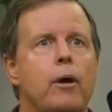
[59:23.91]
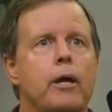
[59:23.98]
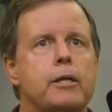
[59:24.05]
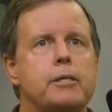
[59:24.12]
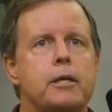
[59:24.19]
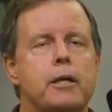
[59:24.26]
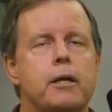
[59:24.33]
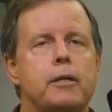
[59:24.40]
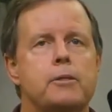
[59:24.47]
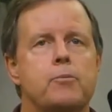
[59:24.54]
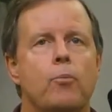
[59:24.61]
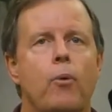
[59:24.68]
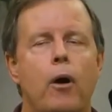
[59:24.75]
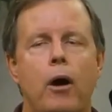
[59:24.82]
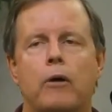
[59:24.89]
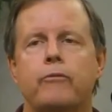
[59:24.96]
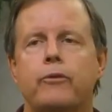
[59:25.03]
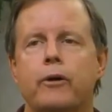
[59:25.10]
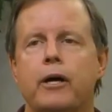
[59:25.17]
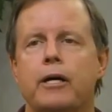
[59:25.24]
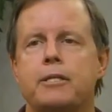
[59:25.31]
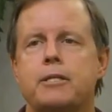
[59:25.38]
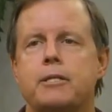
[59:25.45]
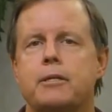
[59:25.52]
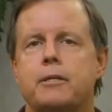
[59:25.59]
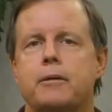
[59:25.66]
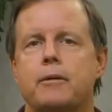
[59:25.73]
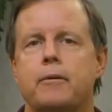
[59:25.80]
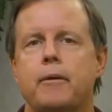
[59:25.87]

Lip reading: it's wrong for us to